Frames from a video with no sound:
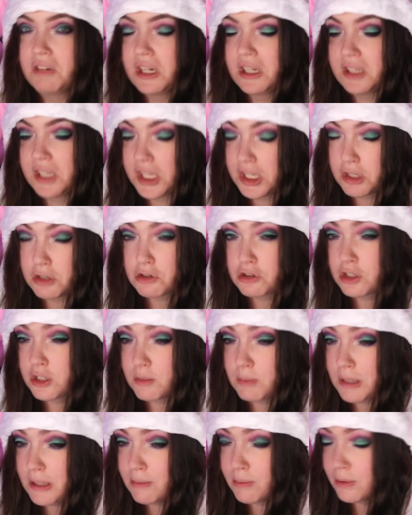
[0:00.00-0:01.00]
write letters to
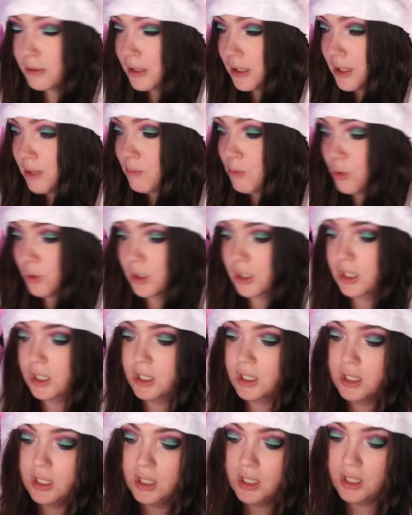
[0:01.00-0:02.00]
people anymore.
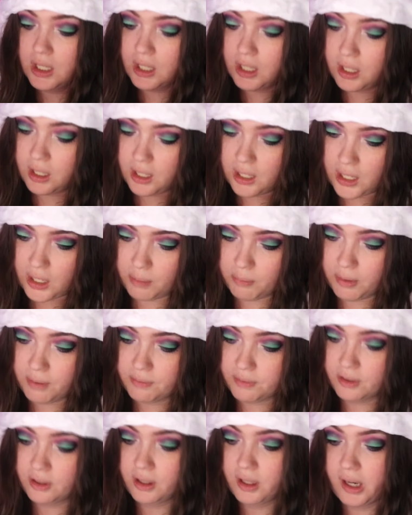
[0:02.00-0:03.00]

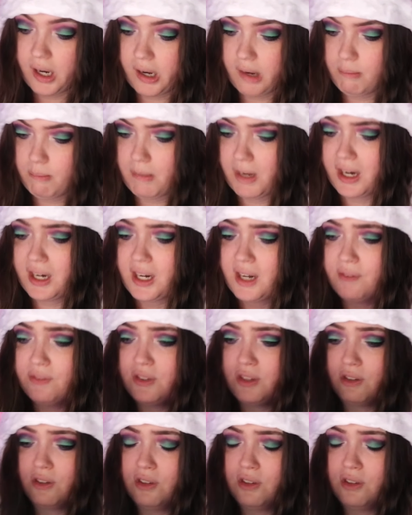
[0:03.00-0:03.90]
However, I might have to